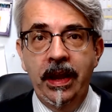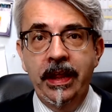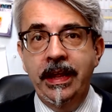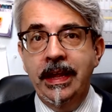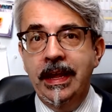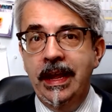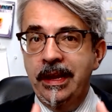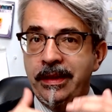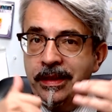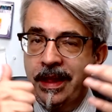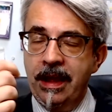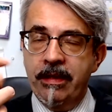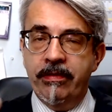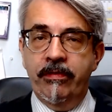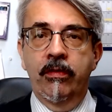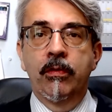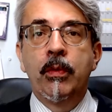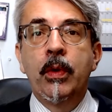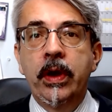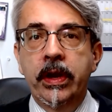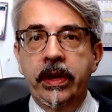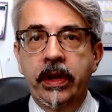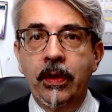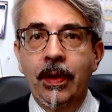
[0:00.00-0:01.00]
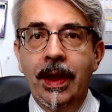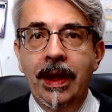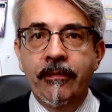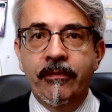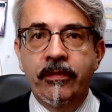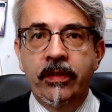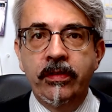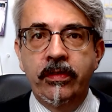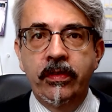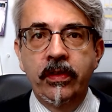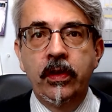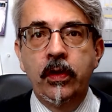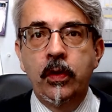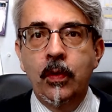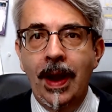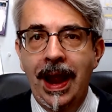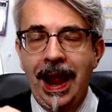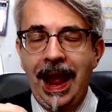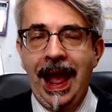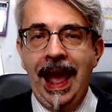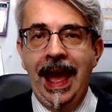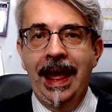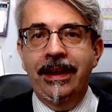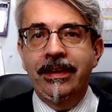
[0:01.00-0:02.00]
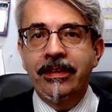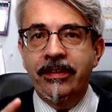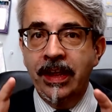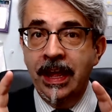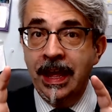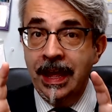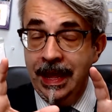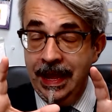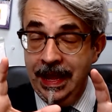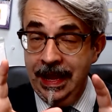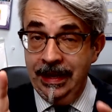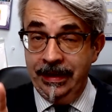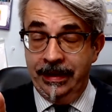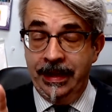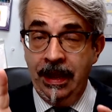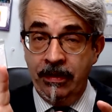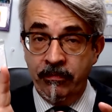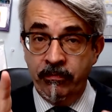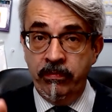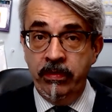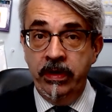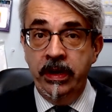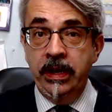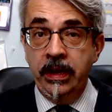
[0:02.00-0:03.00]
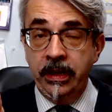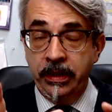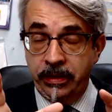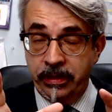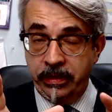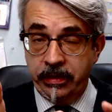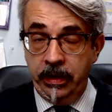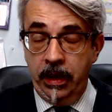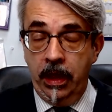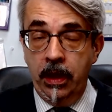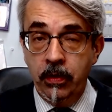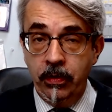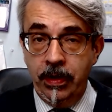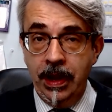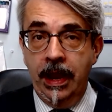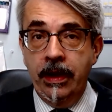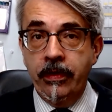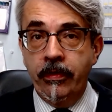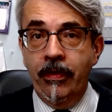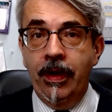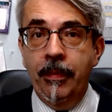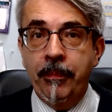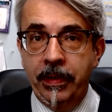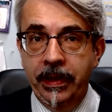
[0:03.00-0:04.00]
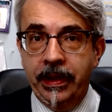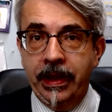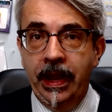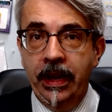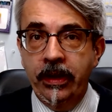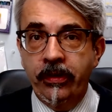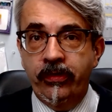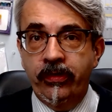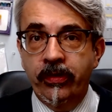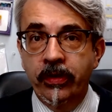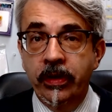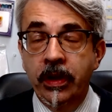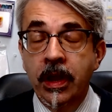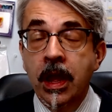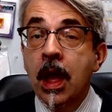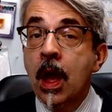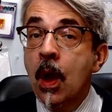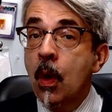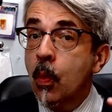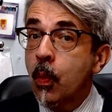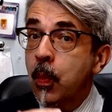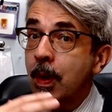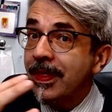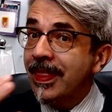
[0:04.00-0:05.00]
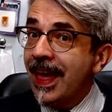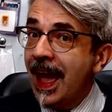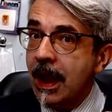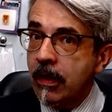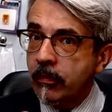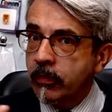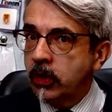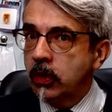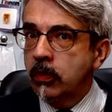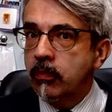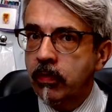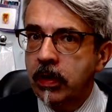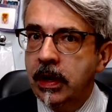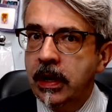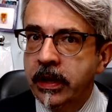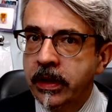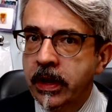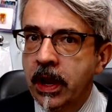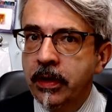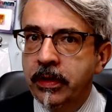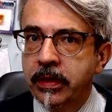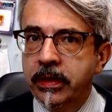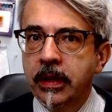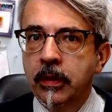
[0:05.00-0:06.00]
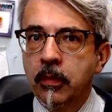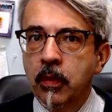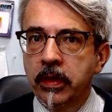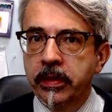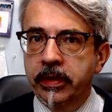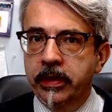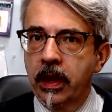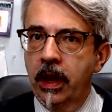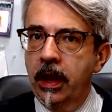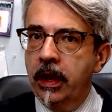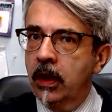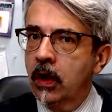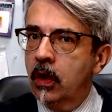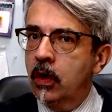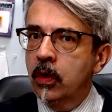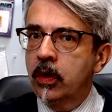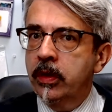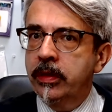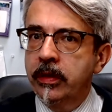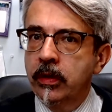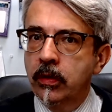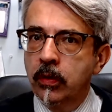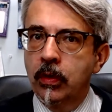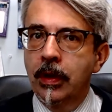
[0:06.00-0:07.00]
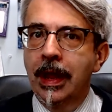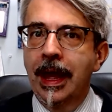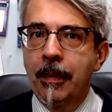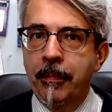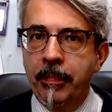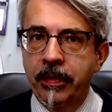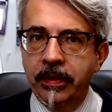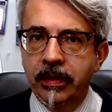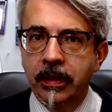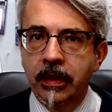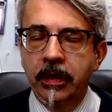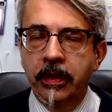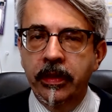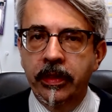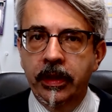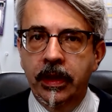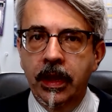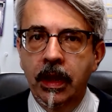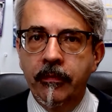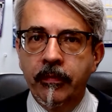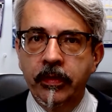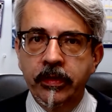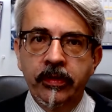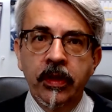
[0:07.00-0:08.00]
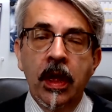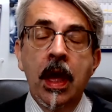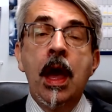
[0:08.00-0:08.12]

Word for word: It's extra work you have to do, and it can really slow down your application without you really noticing what's going on, because it all happens under the covers.